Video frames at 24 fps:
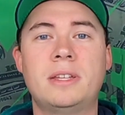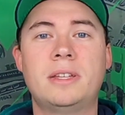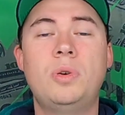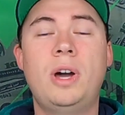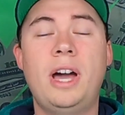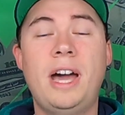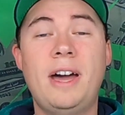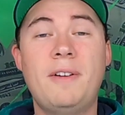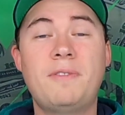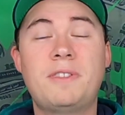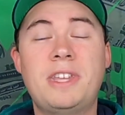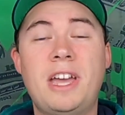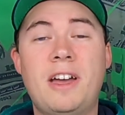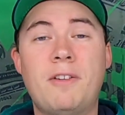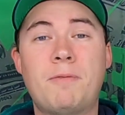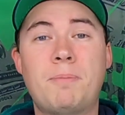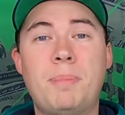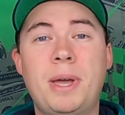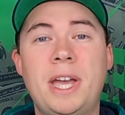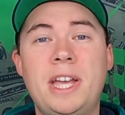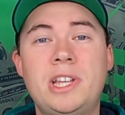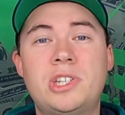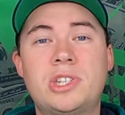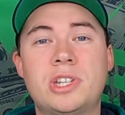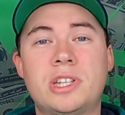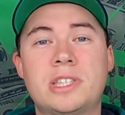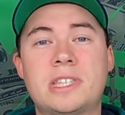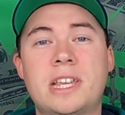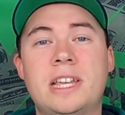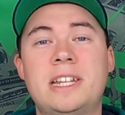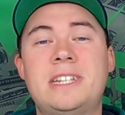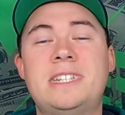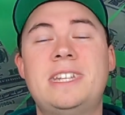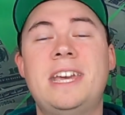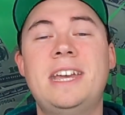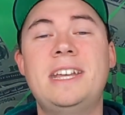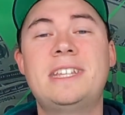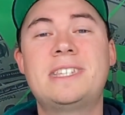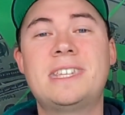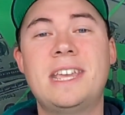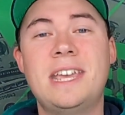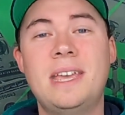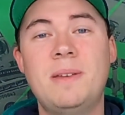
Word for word: You have to have patience. It takes